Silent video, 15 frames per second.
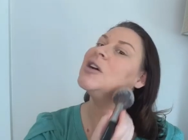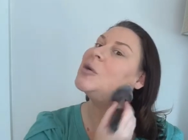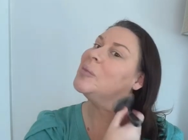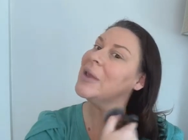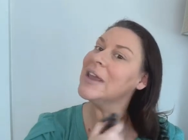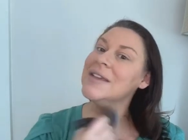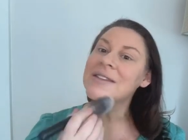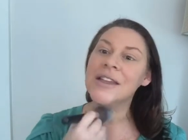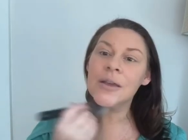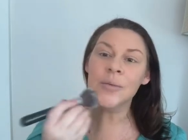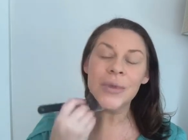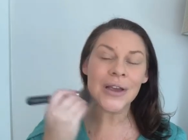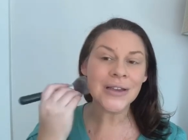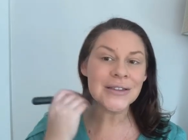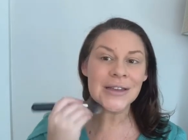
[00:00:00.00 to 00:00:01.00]
amazing
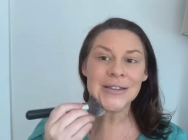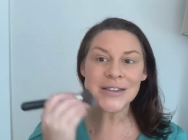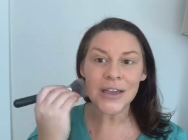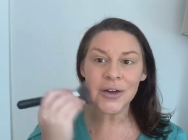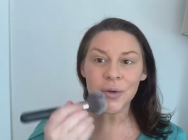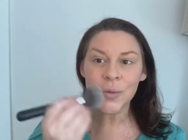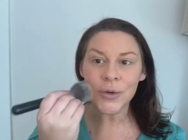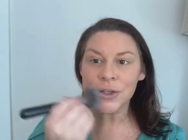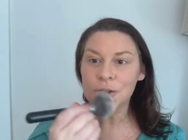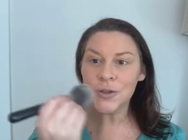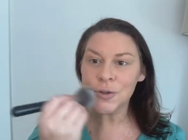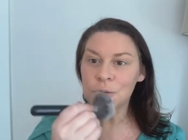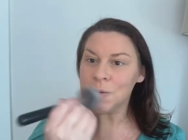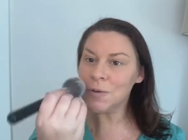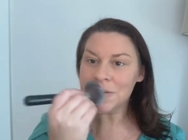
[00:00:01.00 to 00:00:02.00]
because it's going to
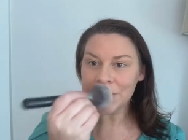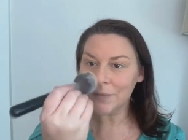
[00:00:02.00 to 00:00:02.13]
reduce